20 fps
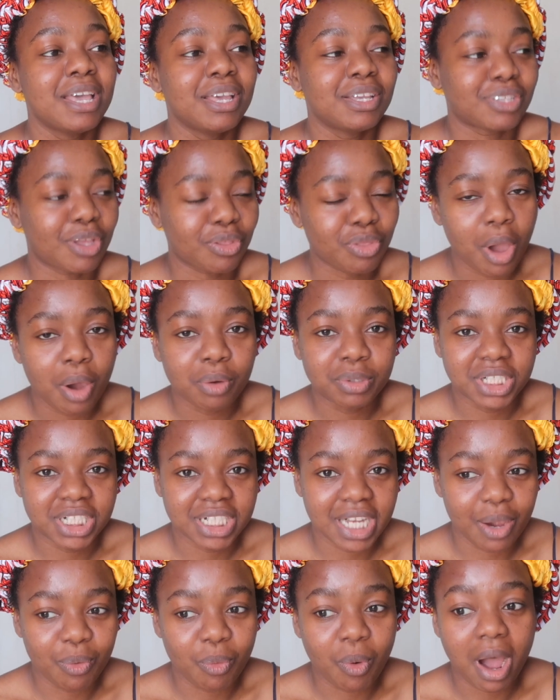So I thought I would
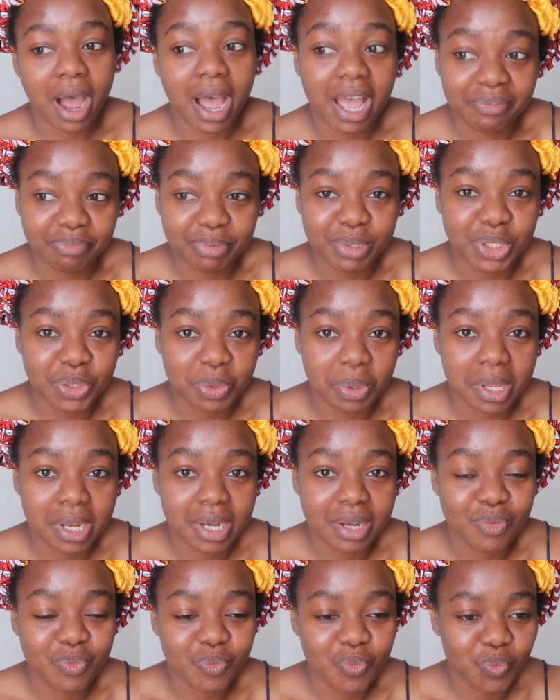share what I've been
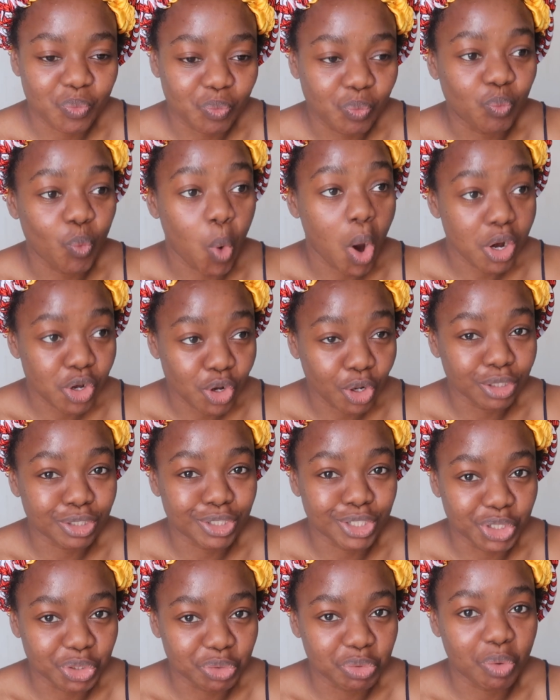doing, what not
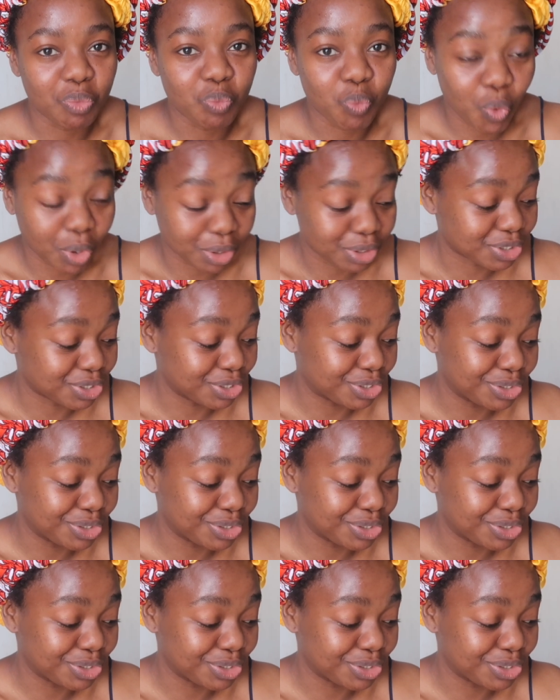to do and what to